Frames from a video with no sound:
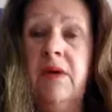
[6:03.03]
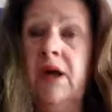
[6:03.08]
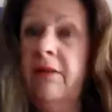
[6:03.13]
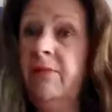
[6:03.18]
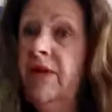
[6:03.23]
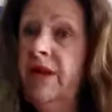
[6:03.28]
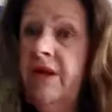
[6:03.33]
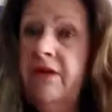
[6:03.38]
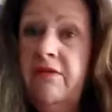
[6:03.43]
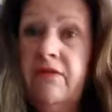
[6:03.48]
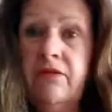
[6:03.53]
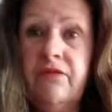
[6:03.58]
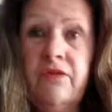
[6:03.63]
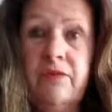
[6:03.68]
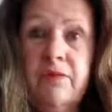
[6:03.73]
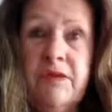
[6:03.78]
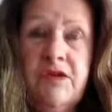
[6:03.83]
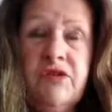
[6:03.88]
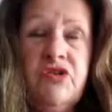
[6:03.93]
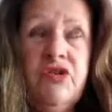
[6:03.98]
upheaval,
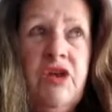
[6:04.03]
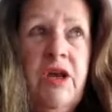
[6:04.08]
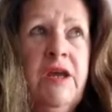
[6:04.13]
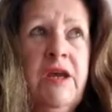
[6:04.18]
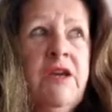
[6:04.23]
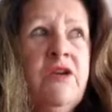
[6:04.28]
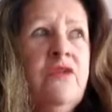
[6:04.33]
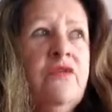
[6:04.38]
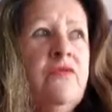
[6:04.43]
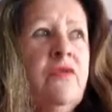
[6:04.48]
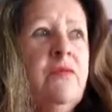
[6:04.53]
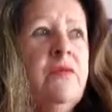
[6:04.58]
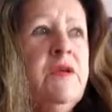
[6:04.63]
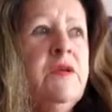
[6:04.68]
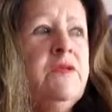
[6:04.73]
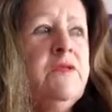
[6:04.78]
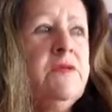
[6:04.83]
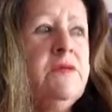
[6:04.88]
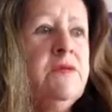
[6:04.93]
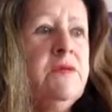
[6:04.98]
from this change, from
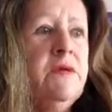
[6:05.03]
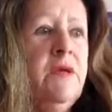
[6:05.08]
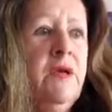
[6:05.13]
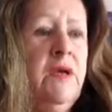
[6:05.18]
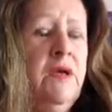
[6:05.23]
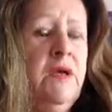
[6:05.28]
this